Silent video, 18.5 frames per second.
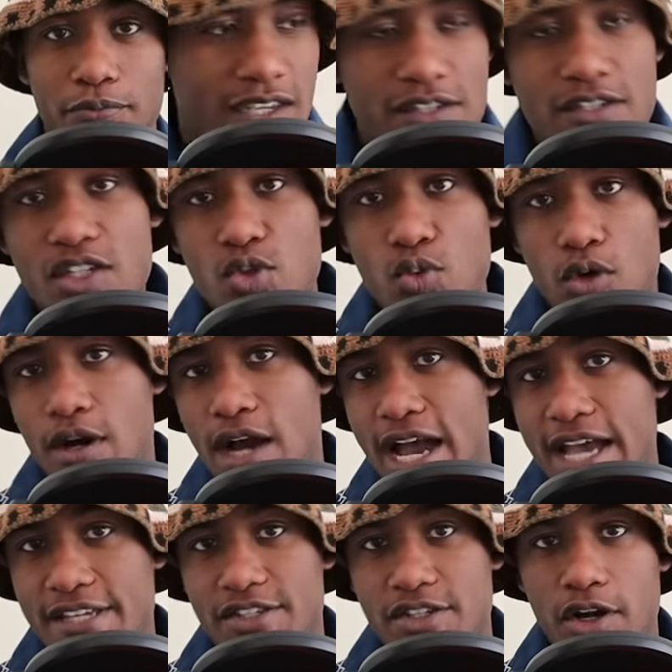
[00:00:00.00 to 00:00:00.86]
This is where
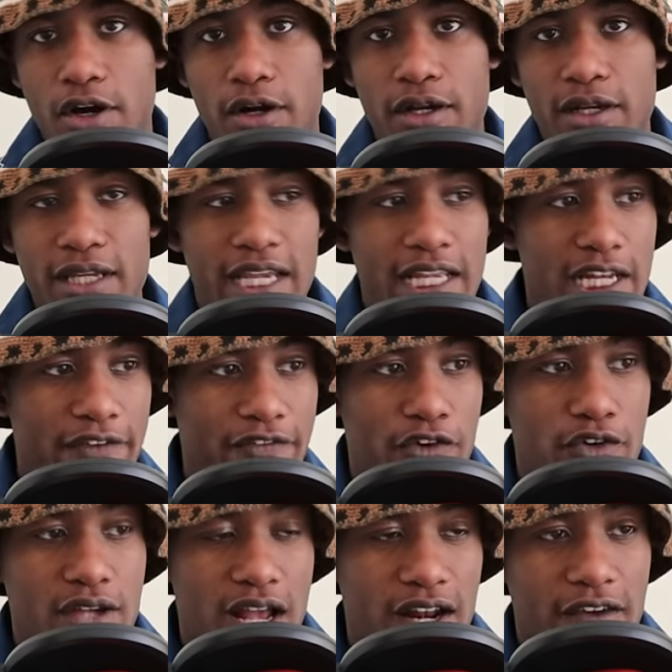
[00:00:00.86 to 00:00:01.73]
I started, and if
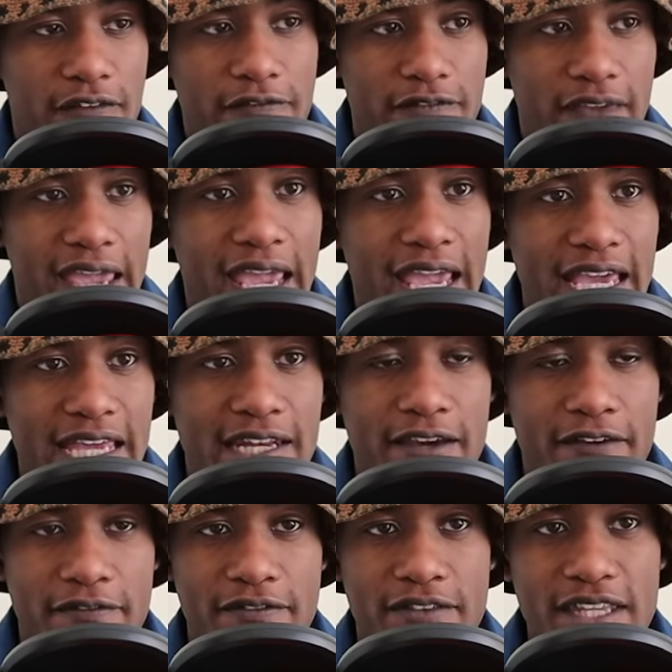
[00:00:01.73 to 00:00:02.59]
you're not a fan
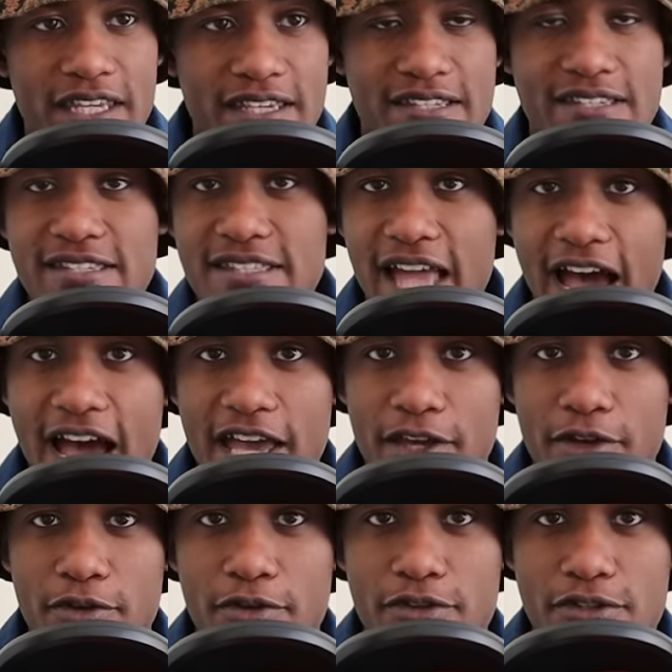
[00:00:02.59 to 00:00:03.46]
of these
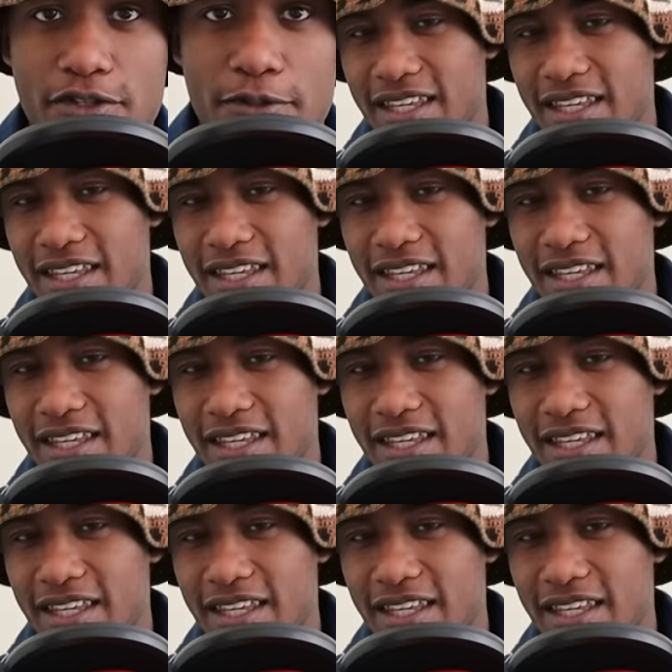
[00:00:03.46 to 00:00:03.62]
styles,